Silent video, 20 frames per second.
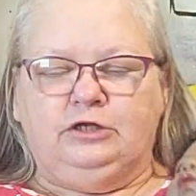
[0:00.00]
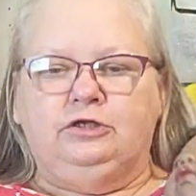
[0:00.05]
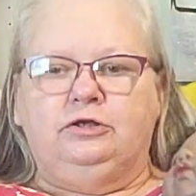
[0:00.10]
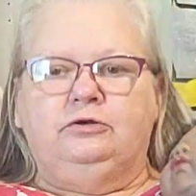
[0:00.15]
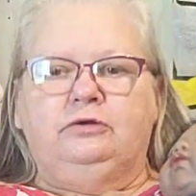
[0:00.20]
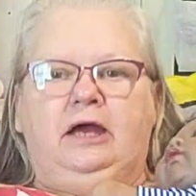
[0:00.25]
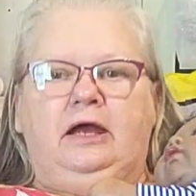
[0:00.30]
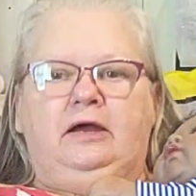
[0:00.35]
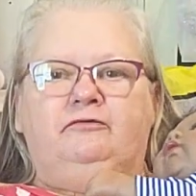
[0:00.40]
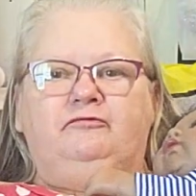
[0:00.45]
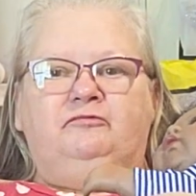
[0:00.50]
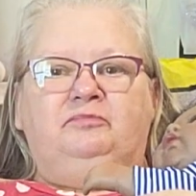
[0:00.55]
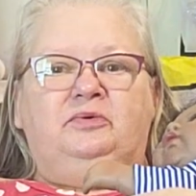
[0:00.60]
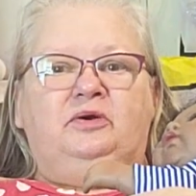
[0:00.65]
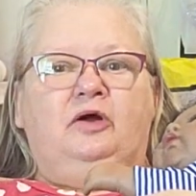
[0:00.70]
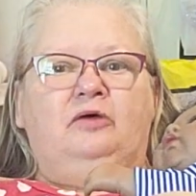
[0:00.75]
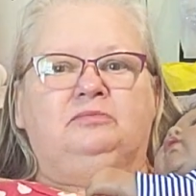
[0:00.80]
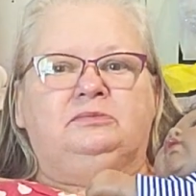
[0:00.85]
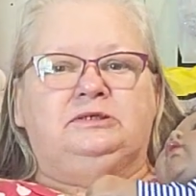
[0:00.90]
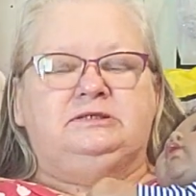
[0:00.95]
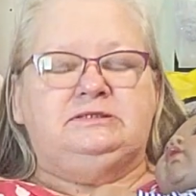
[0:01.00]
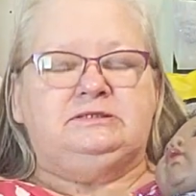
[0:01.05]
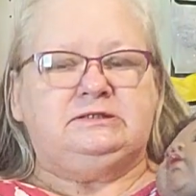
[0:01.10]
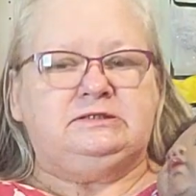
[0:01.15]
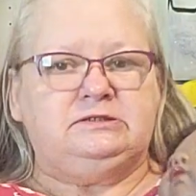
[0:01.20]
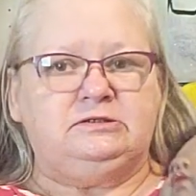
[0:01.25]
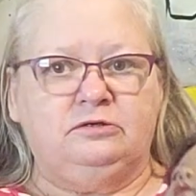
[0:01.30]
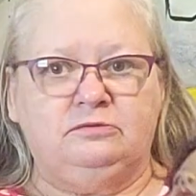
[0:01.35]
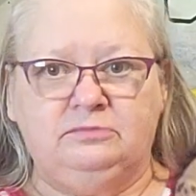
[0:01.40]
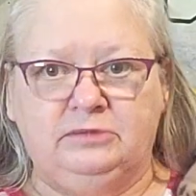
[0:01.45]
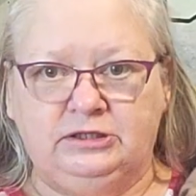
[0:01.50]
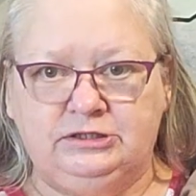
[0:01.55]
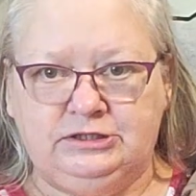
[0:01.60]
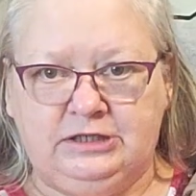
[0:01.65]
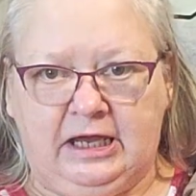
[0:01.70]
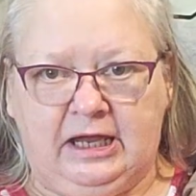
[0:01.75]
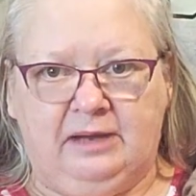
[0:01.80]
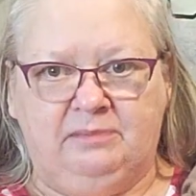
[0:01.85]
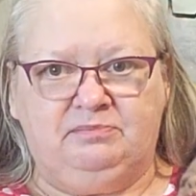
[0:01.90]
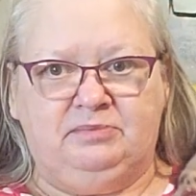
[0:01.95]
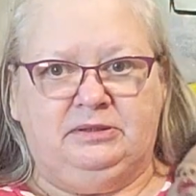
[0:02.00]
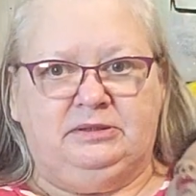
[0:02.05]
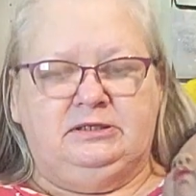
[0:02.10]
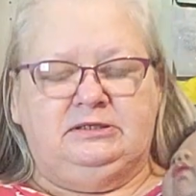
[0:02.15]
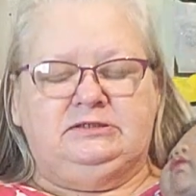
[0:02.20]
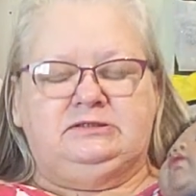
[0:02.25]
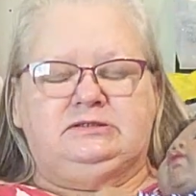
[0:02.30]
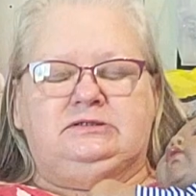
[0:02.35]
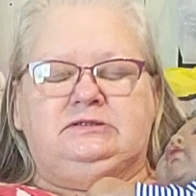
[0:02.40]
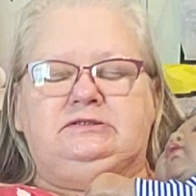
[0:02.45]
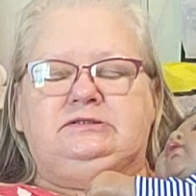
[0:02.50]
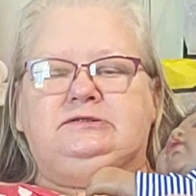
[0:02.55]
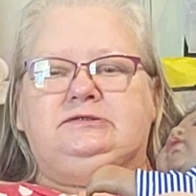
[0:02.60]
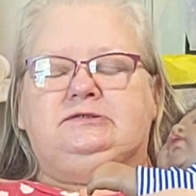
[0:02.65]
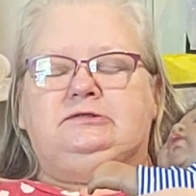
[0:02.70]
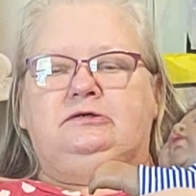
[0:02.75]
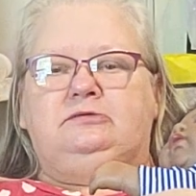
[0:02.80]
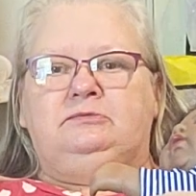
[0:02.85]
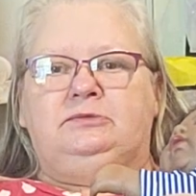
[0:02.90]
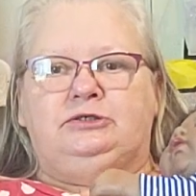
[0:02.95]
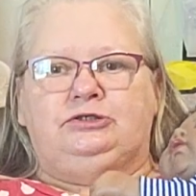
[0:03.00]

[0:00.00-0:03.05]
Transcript: you have brought me so much happiness and so